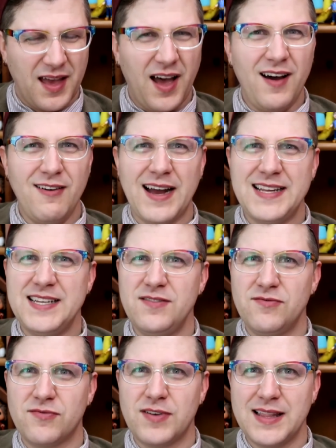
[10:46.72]
Oh, I
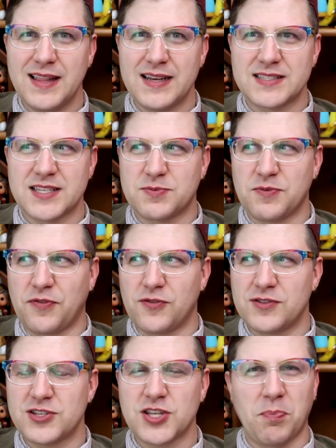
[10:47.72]
didn't realize this
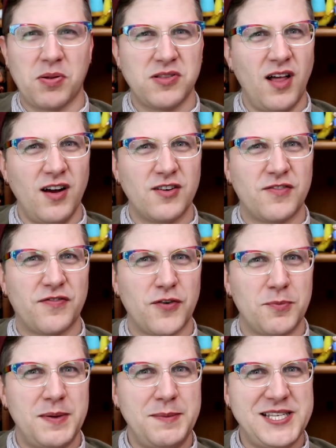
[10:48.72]
before. There's a plug
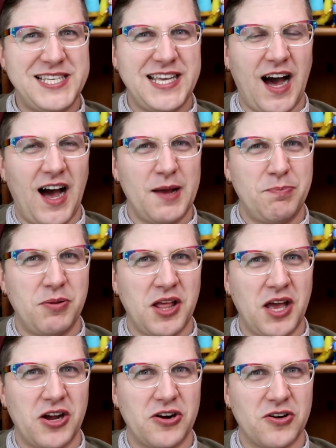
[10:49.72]
for BBC
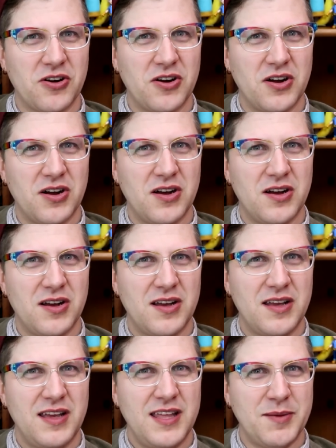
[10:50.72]
iPlayer
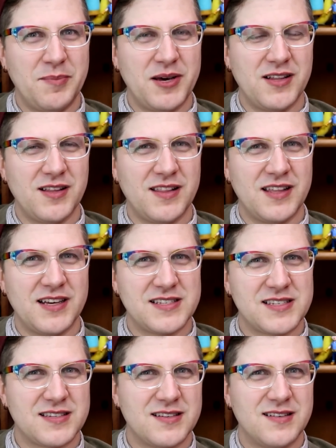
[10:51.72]
in the middle of
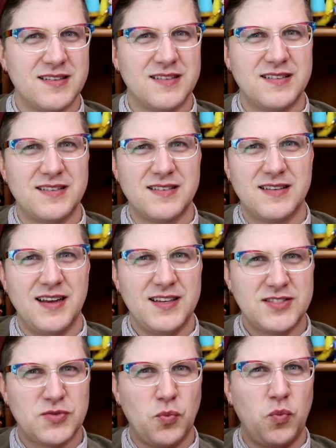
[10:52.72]
this.
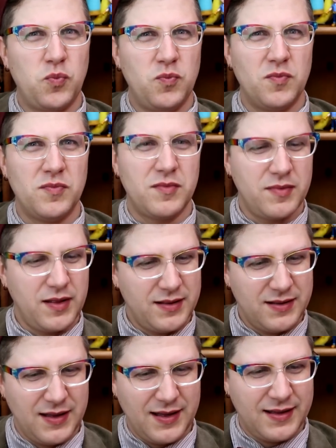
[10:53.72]
That's,
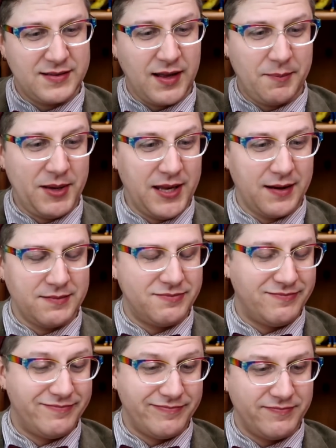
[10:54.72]
I
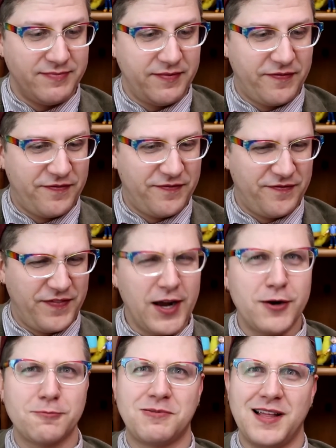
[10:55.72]
mean,
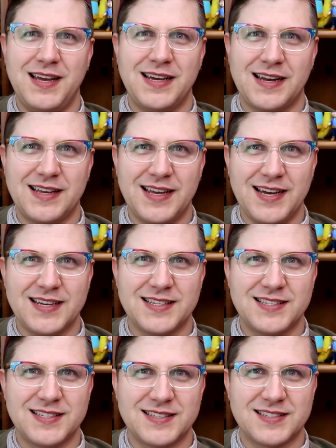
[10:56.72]
fair play, I
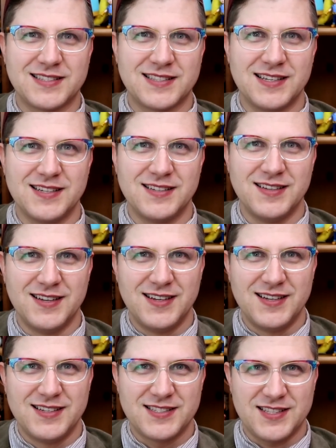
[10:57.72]
guess. It's
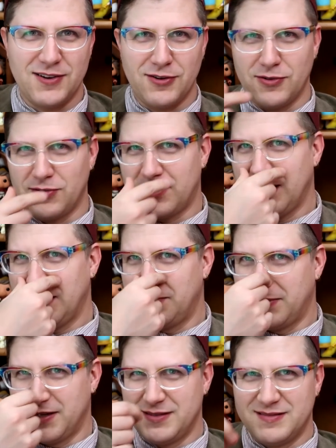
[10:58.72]
their own thing,
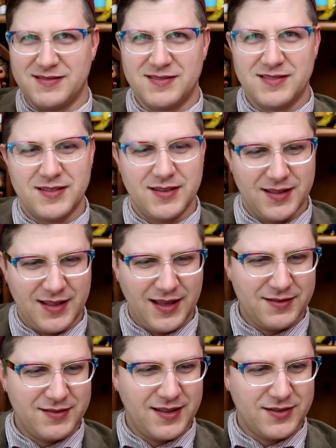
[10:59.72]
but
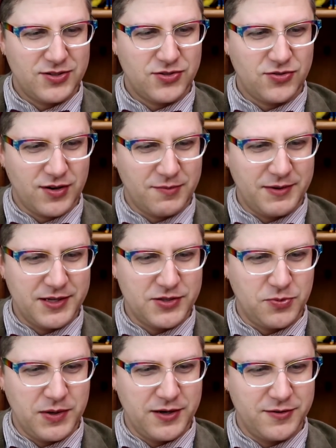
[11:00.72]
that struck me
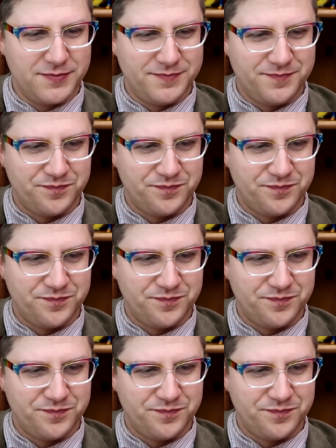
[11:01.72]
as weird.